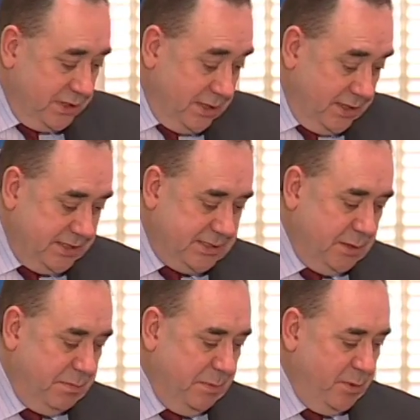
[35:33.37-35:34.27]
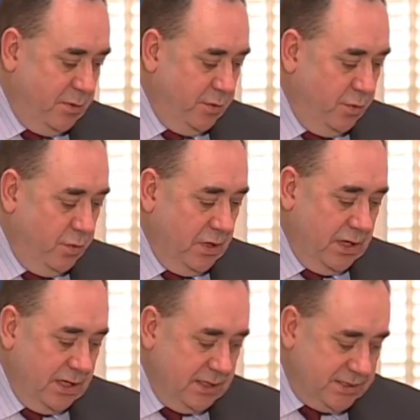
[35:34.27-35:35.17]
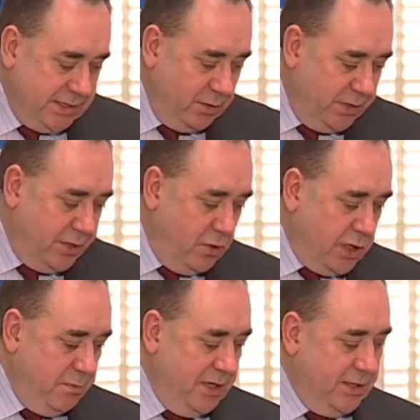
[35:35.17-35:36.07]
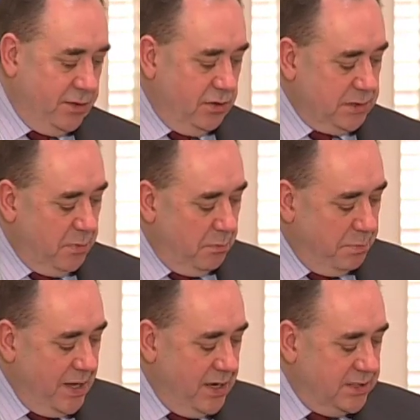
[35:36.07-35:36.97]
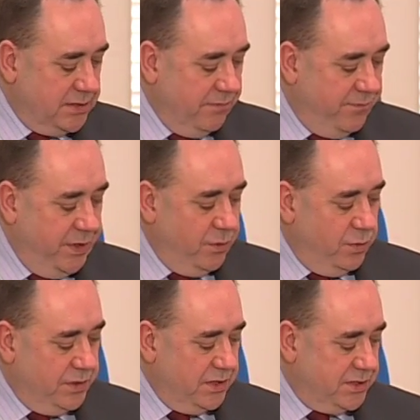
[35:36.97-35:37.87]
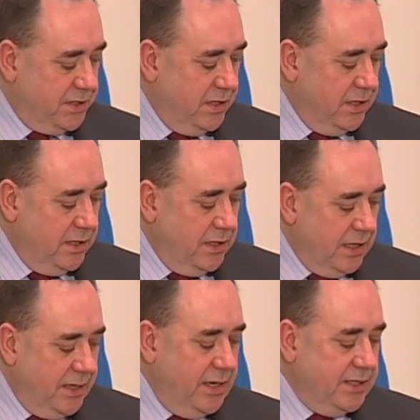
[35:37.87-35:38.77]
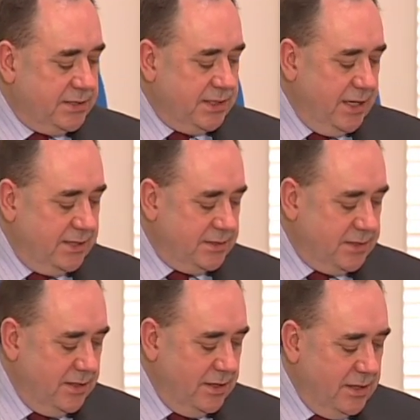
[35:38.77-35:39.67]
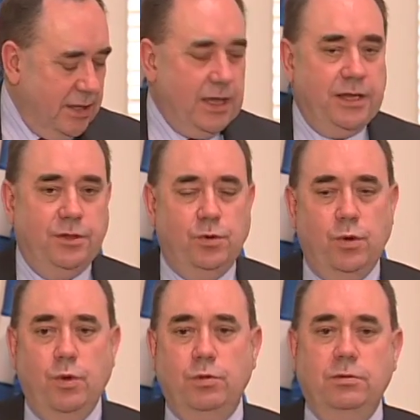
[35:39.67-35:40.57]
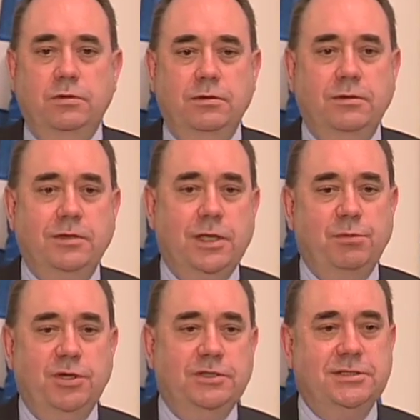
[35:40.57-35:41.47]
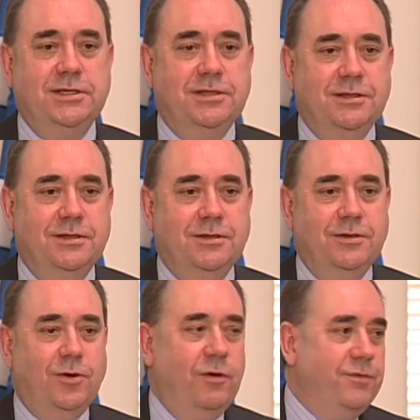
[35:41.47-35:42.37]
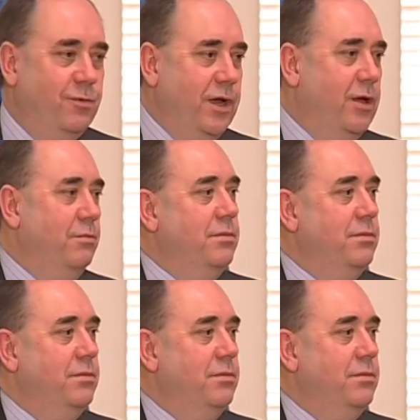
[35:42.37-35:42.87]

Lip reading: It lists the people who seal the document. It talks about barons and freeholders, and then it says, and the whole community of the realm.